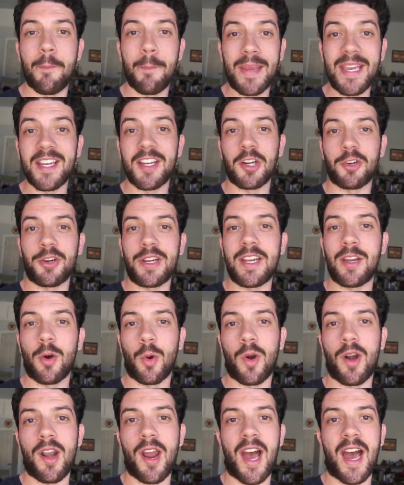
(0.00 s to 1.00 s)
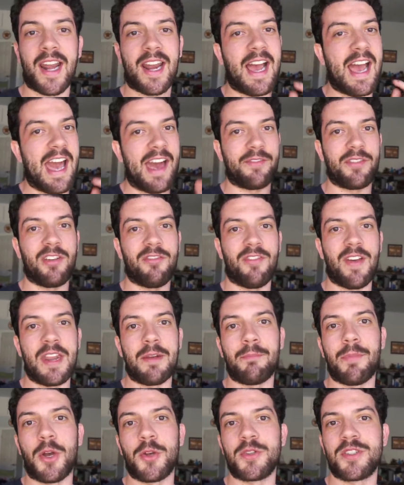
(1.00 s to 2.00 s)
meet and greet or not. I have an
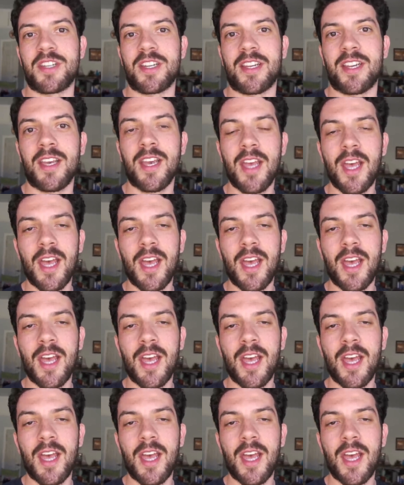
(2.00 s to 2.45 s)
event posted